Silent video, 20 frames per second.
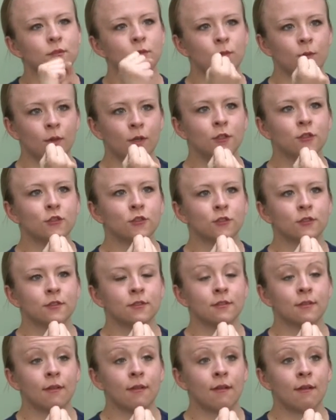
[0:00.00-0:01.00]
And I
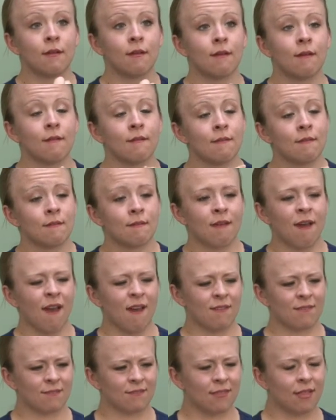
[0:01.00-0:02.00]
feel like
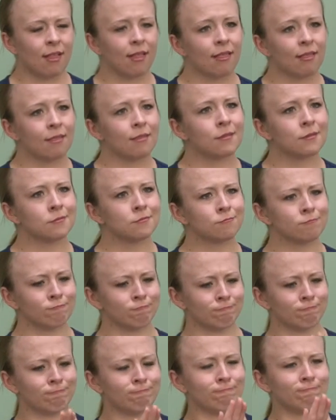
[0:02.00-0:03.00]
where you
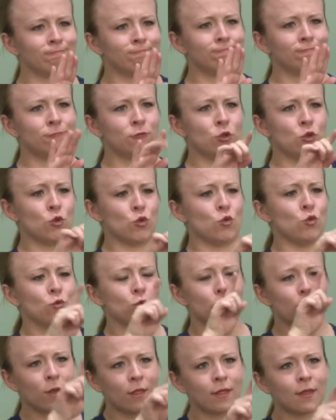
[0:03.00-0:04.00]
really did well
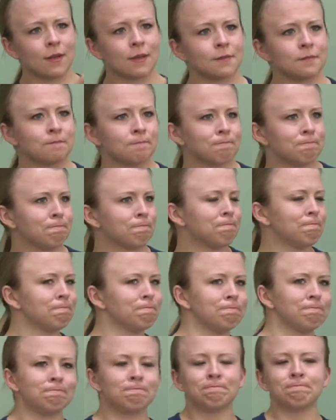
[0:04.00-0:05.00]
in this
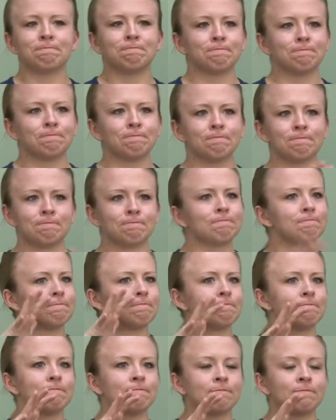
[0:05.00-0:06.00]
area in your planning
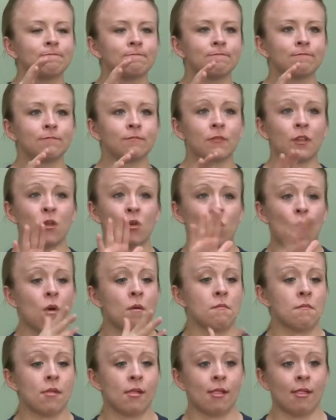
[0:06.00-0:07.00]
was
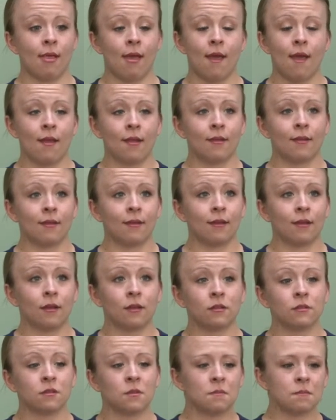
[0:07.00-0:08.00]
before you
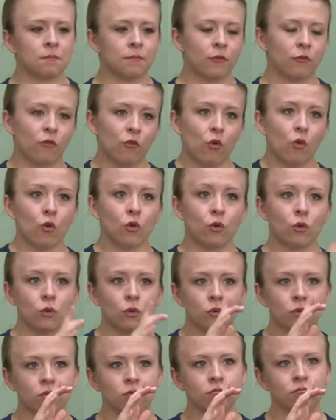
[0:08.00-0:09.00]
came up with a lot
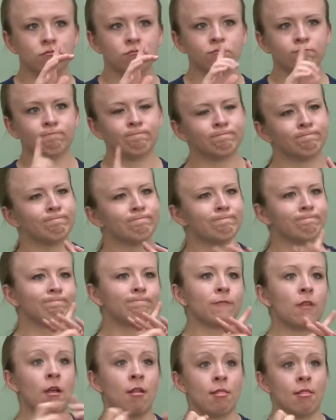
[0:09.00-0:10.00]
of ideas of
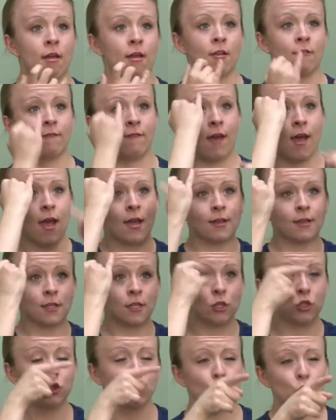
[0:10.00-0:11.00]
classes you wanted to
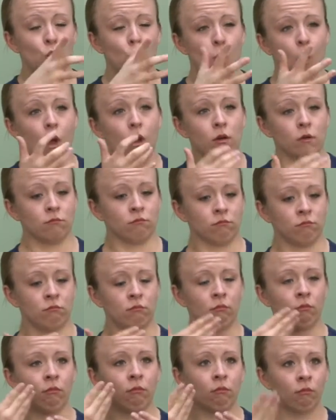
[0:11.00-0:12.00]
offer, you
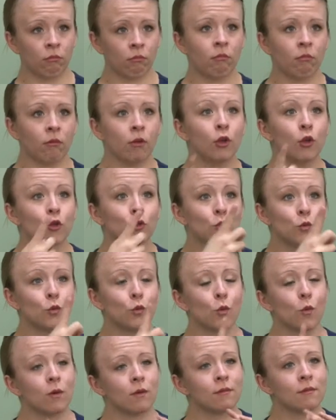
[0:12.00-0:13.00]
came up with that
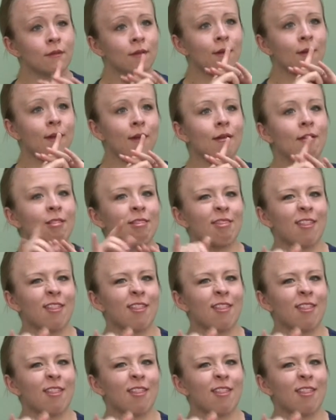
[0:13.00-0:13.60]
survey